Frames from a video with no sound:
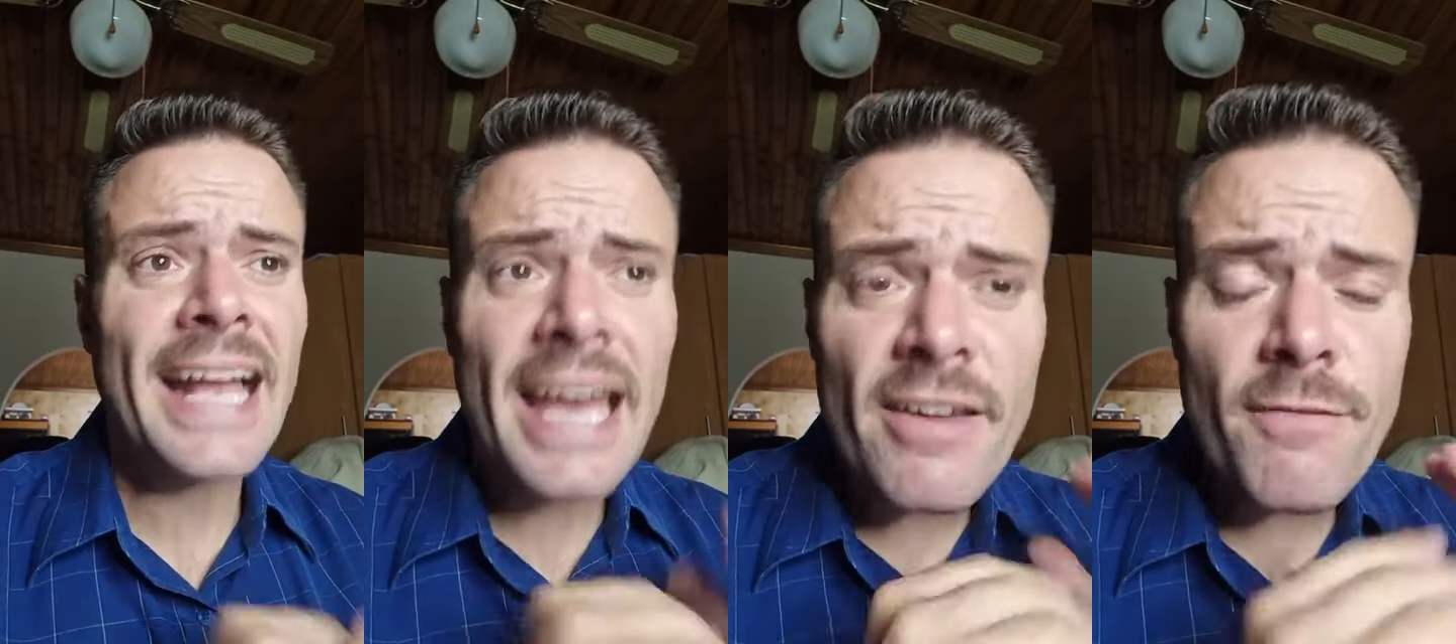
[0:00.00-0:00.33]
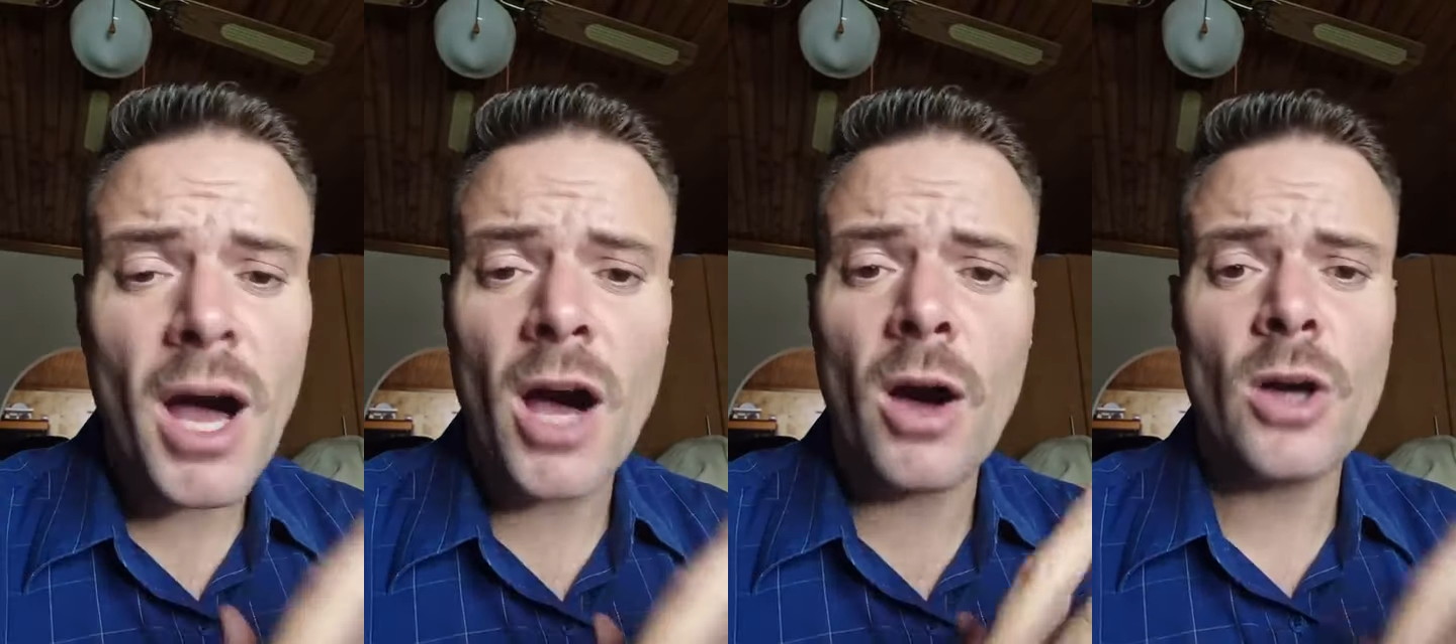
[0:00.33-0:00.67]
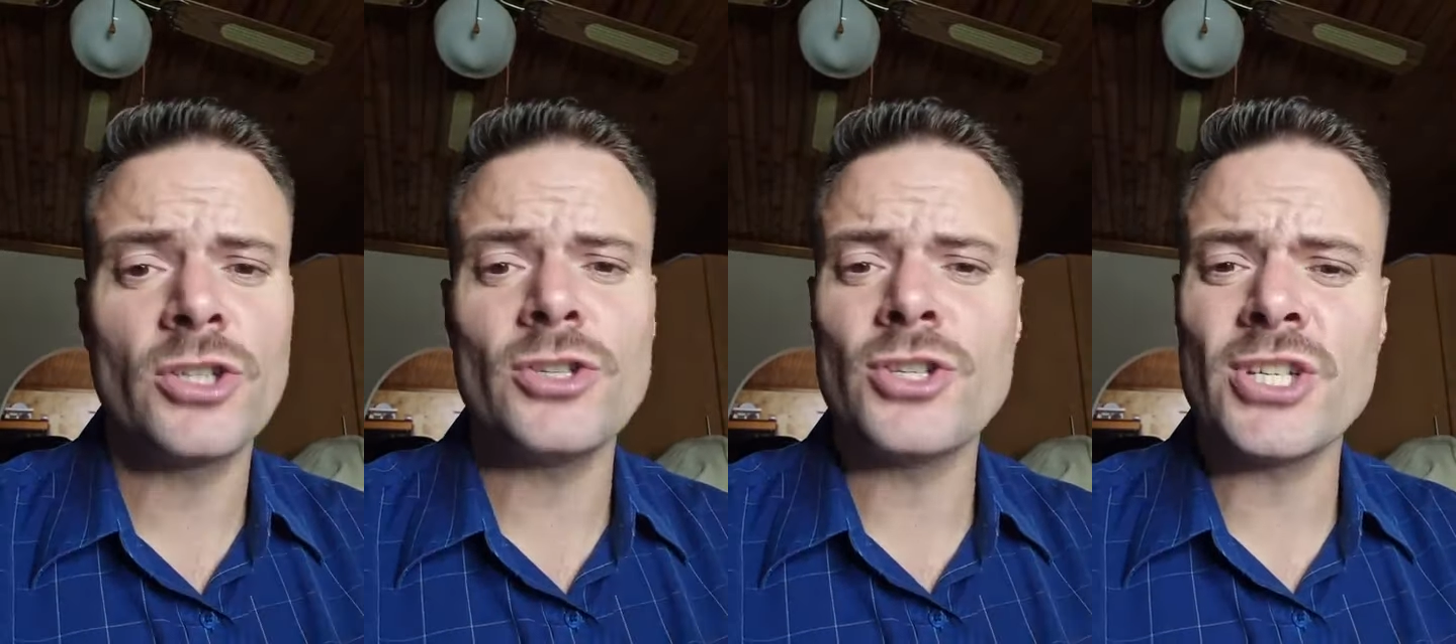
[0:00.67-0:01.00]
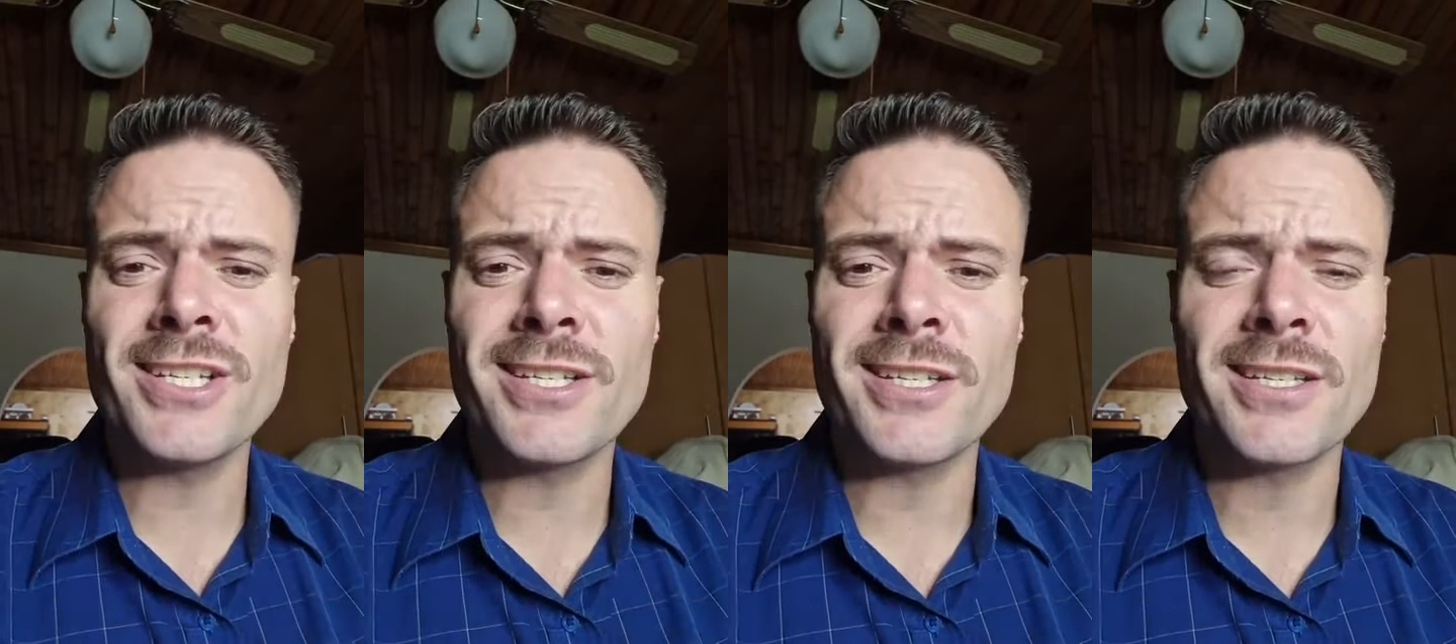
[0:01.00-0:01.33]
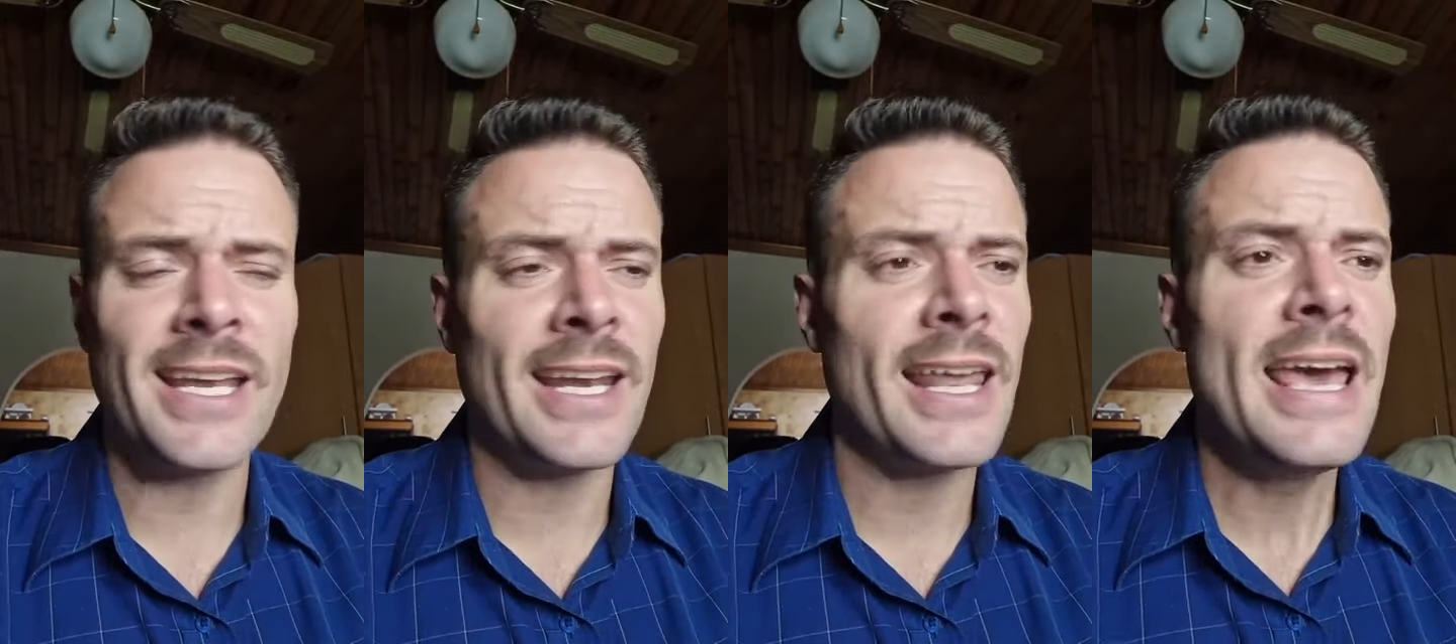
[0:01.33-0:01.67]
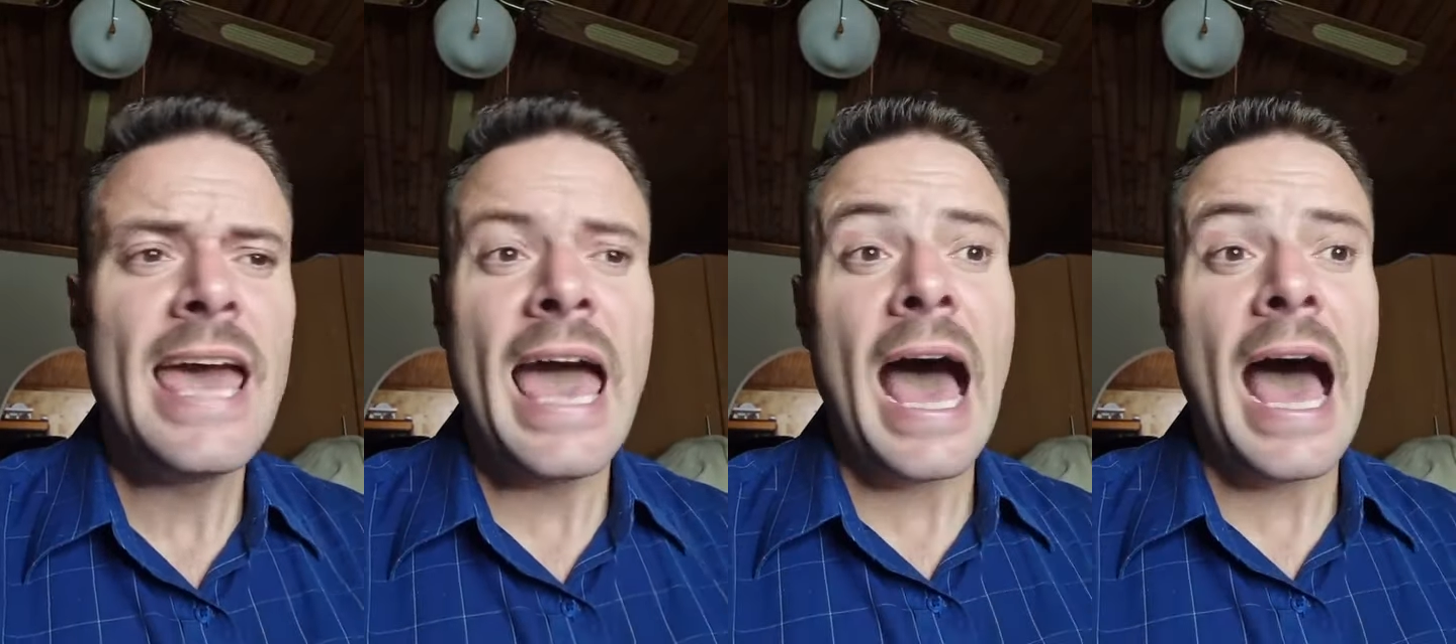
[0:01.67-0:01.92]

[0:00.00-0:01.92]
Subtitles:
I gave my heart to Jesus, and